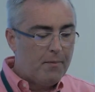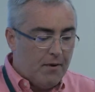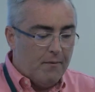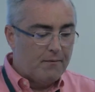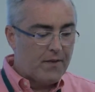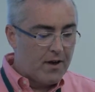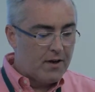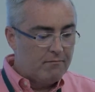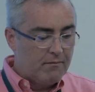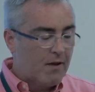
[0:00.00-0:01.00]
but
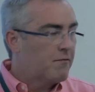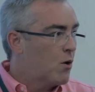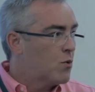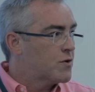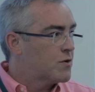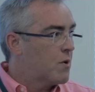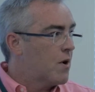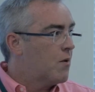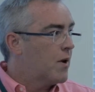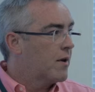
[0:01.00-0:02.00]
they have goals as
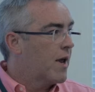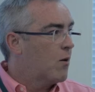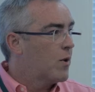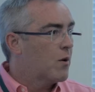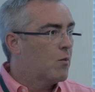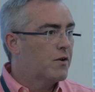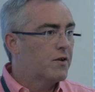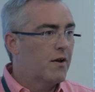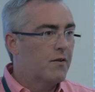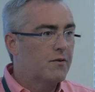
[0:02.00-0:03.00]
well, and how we can work
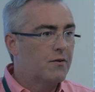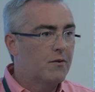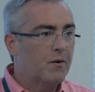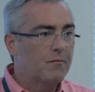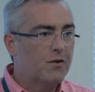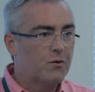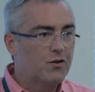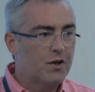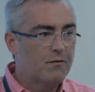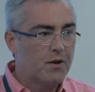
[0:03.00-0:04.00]
together to
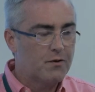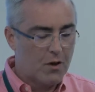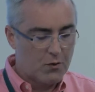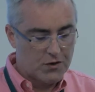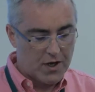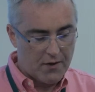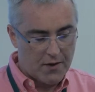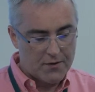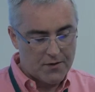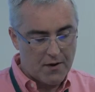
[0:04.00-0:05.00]
achieve those goals
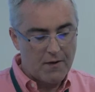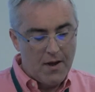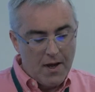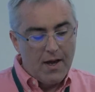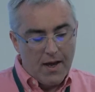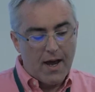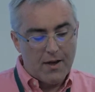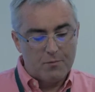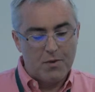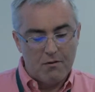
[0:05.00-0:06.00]
together. So it
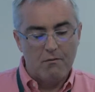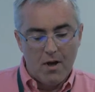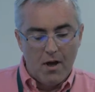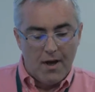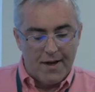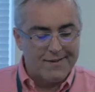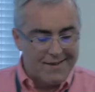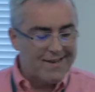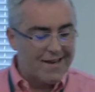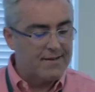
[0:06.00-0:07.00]
has been a
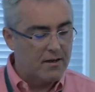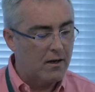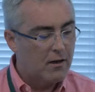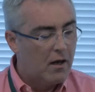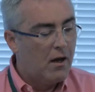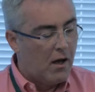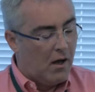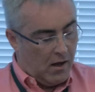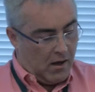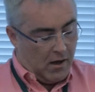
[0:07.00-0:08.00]
success in
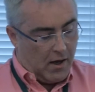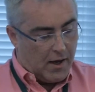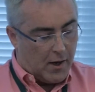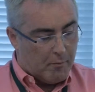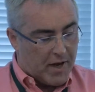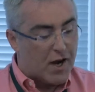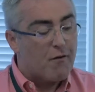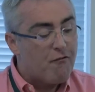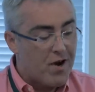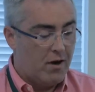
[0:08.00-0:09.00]

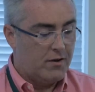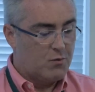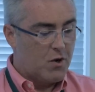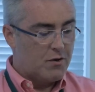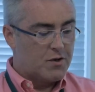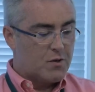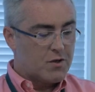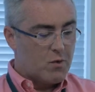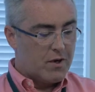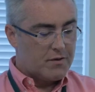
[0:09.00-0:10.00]
a freelance world
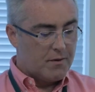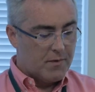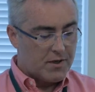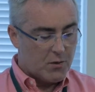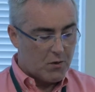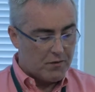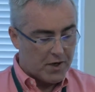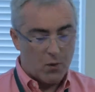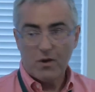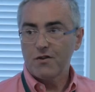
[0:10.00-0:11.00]
as well as
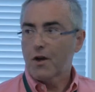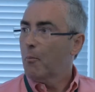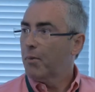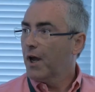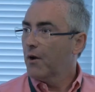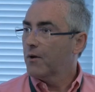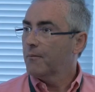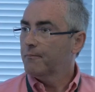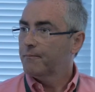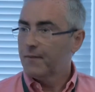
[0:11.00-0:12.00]
as a company
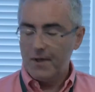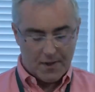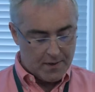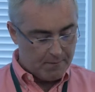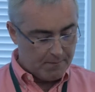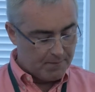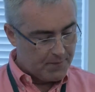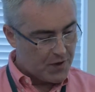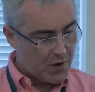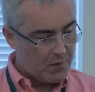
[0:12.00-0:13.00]
owner.
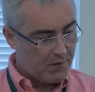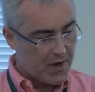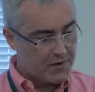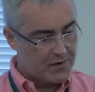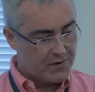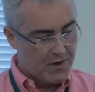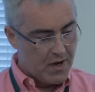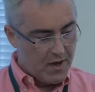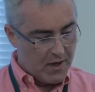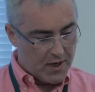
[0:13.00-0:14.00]
So that's
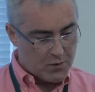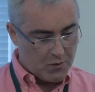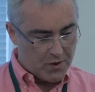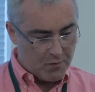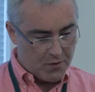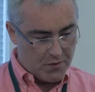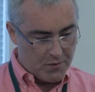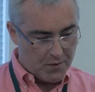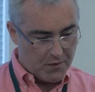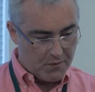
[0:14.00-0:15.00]
what we've done
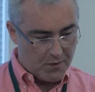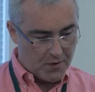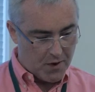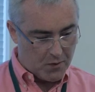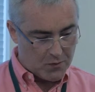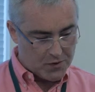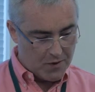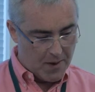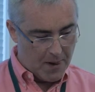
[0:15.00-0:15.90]
with goals.